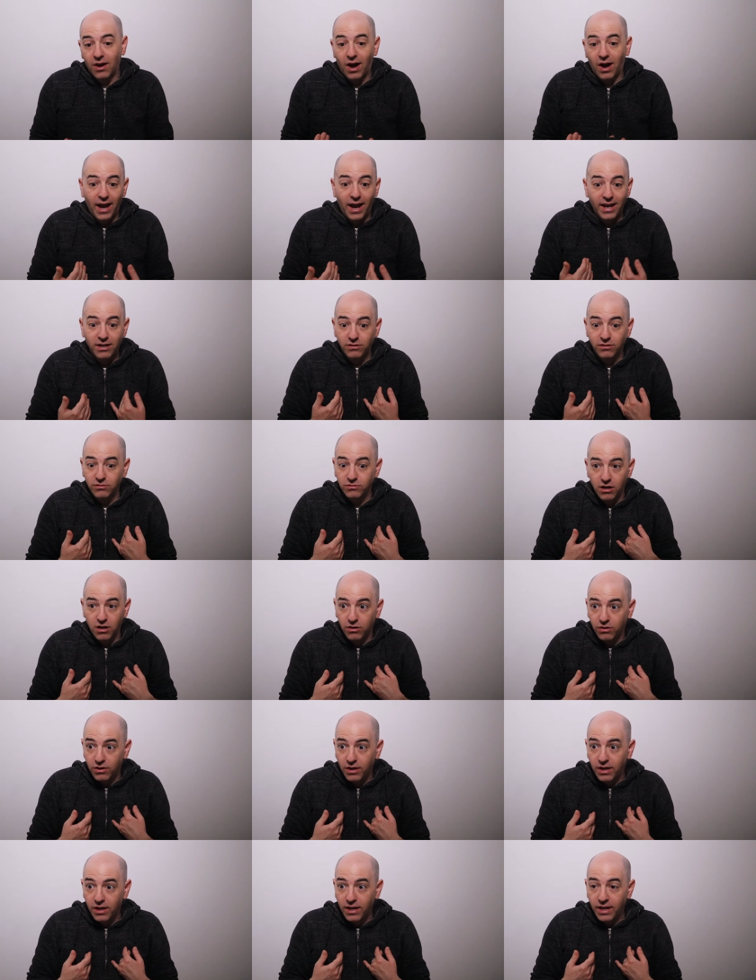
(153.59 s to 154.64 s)
Now, I don't
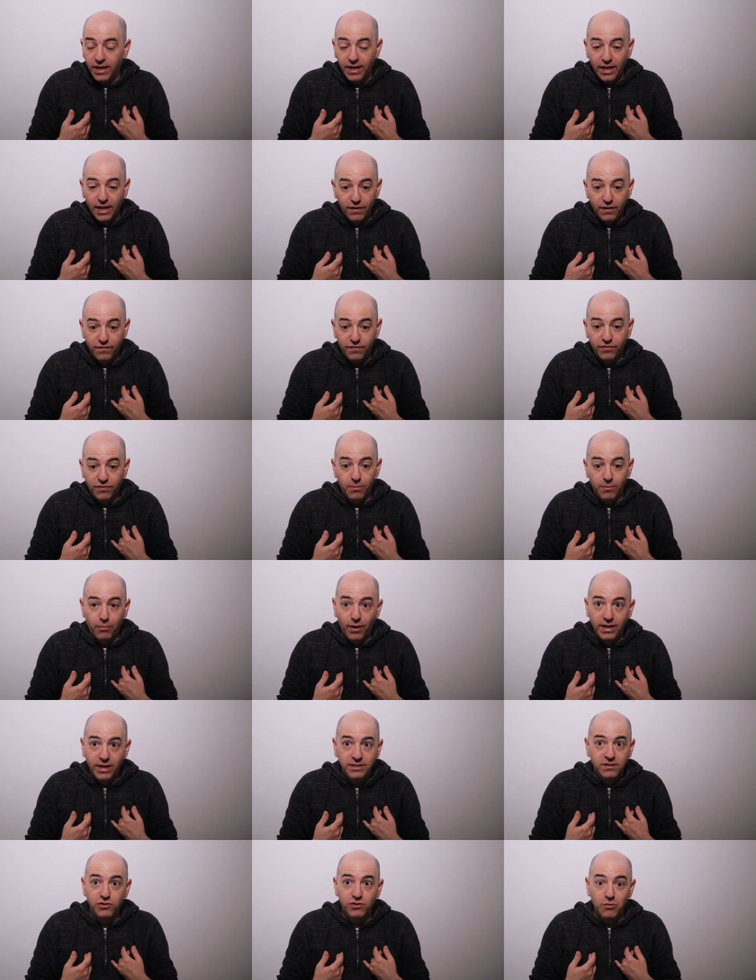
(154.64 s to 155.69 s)
know if the
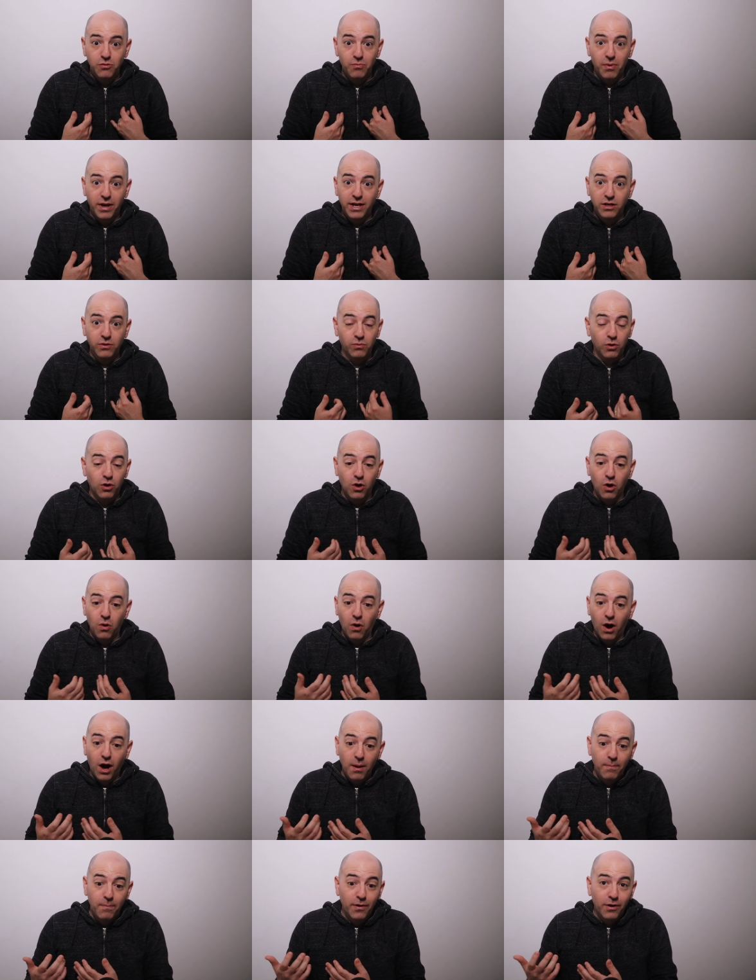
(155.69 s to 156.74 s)
price of Shiba Inu will go
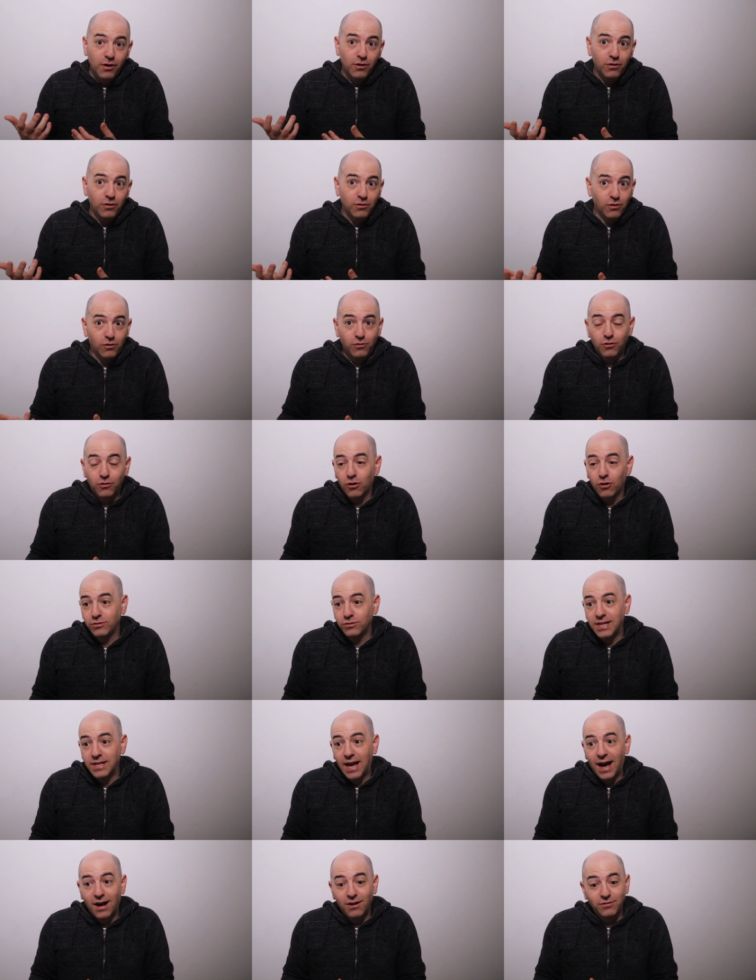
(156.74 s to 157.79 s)
up or go
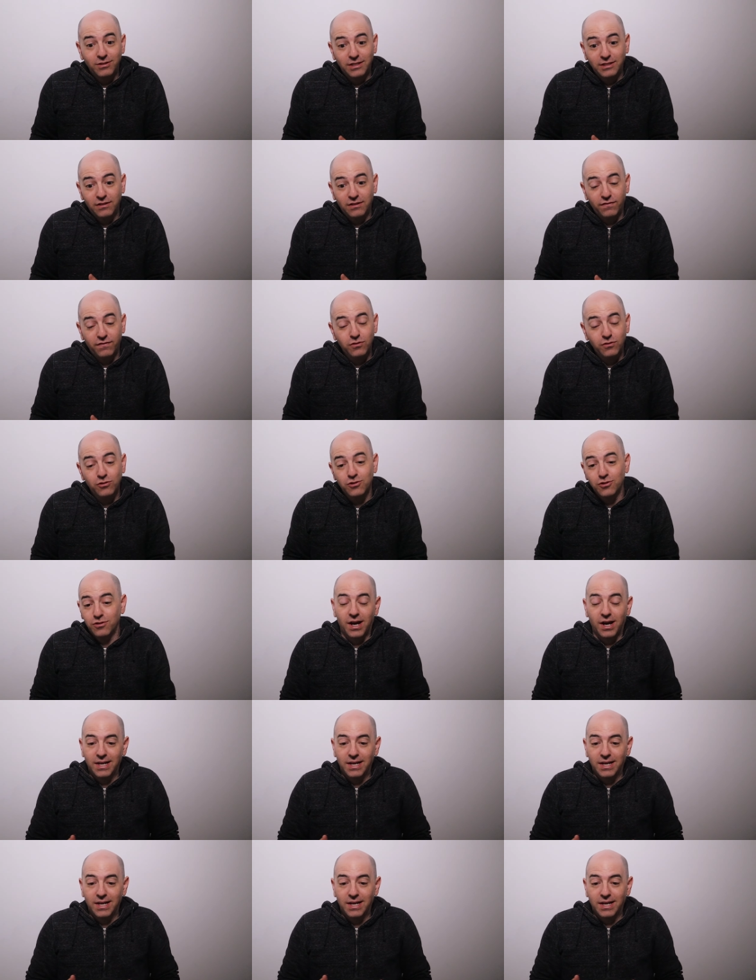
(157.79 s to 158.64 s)
down in the future.